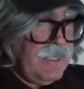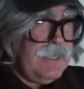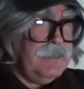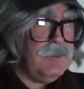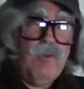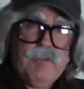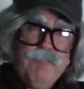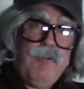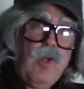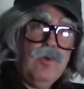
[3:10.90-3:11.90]
is over the
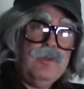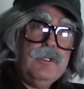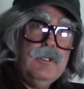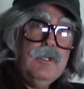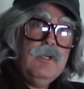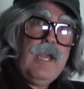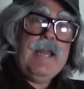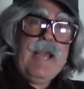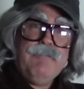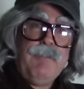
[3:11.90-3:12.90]
phone
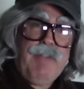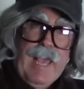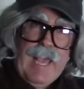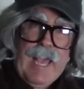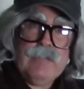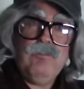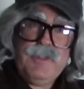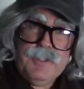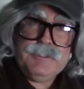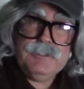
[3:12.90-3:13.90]
and have the part
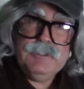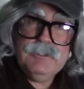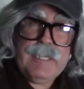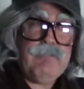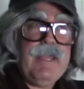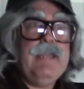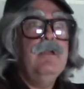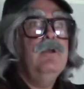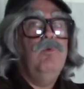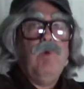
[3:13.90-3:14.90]
with us. That
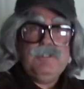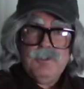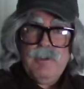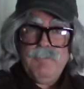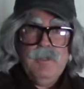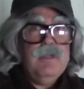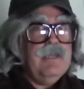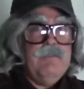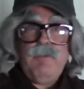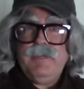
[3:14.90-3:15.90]
way, one trip,
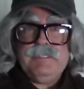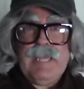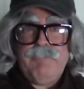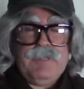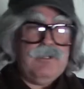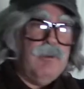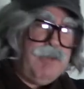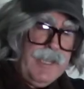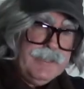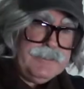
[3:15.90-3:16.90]
everybody's happy. Your
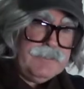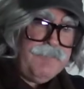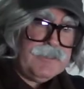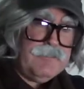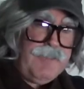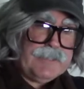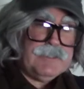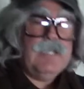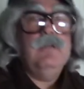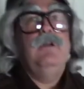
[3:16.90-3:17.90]
appliance is fixed
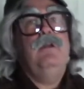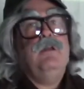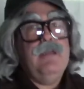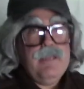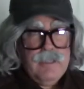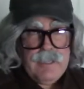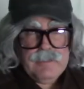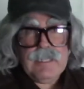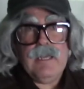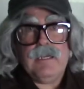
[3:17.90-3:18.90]
faster
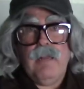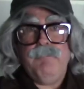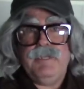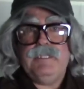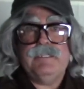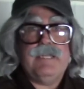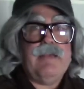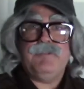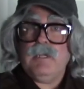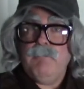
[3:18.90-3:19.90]
and the company doesn't
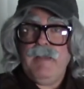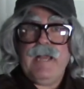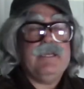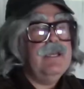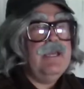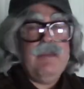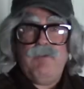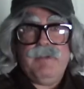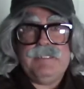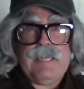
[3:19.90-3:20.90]
have to come back.
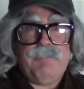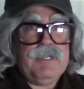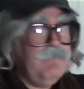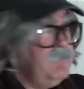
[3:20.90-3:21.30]
Everybody's happy.